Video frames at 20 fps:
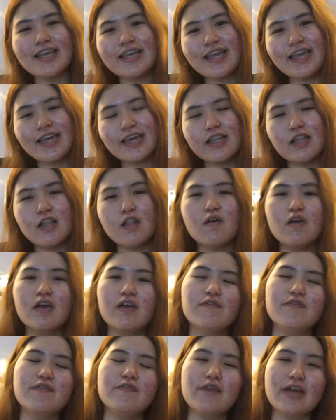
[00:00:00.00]
hello
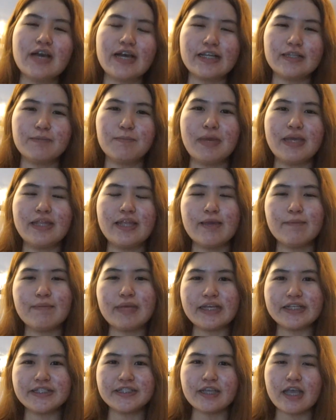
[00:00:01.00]
everyone my name
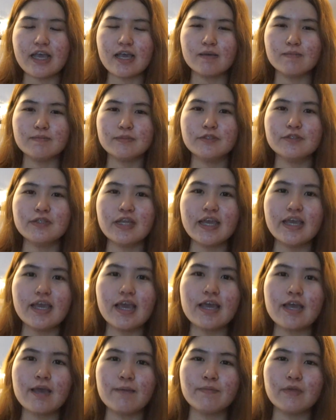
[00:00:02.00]
is M. today
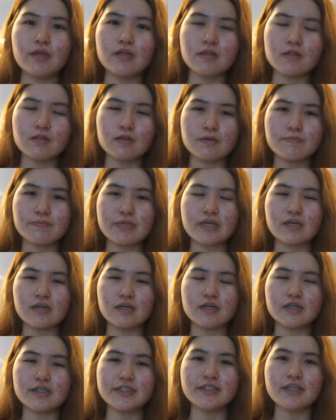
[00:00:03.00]
I am not alone
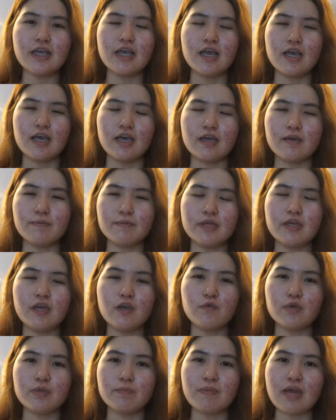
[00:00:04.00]
because I'm here
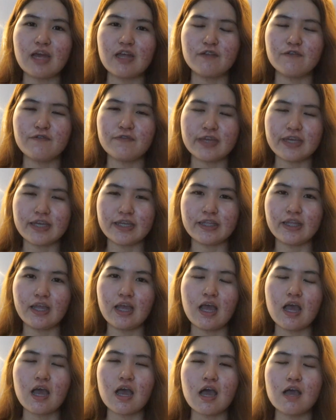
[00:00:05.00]
with my friend
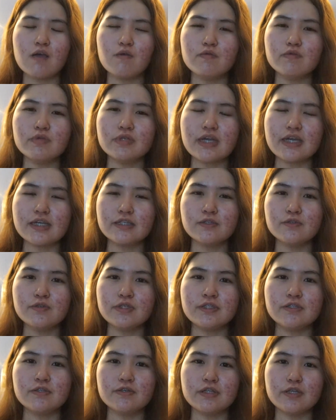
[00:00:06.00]
I would like to
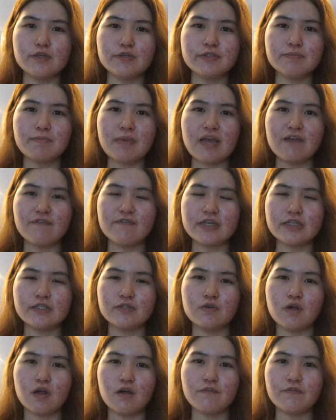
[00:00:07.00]
introduce my friend
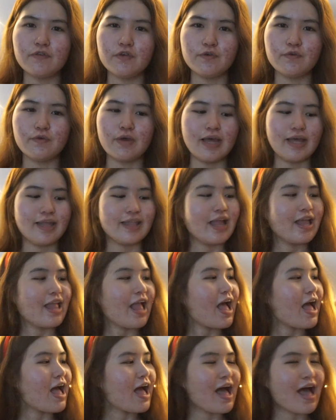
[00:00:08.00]
to all of you
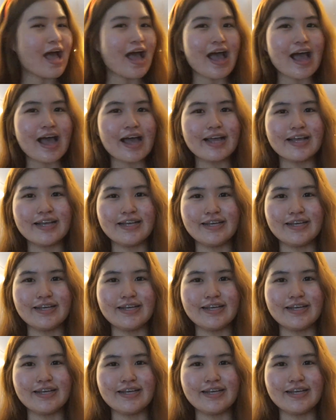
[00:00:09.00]
ta-da